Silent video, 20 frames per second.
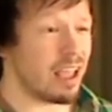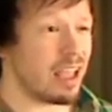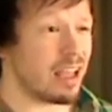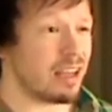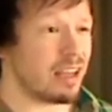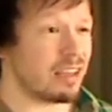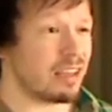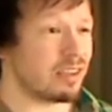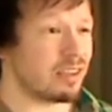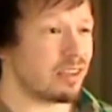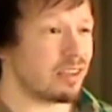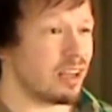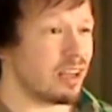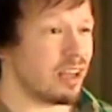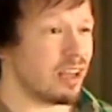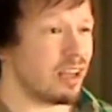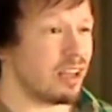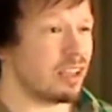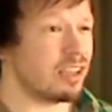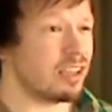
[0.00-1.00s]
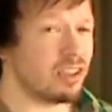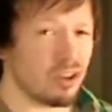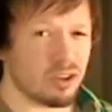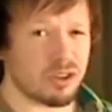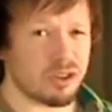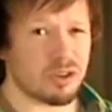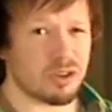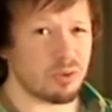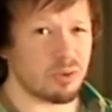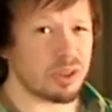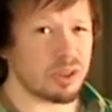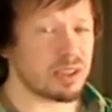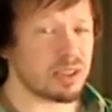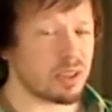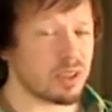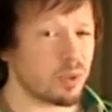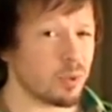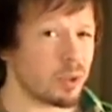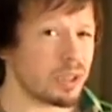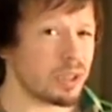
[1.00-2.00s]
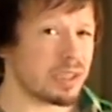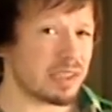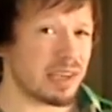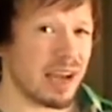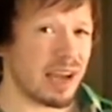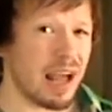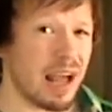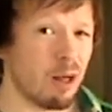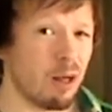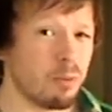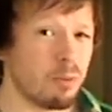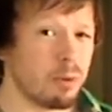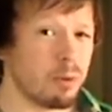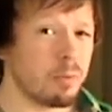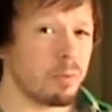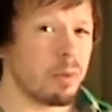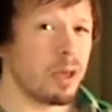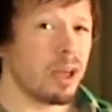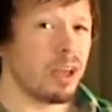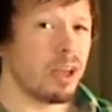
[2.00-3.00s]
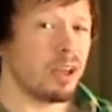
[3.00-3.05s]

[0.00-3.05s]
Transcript: and he also recently released an album.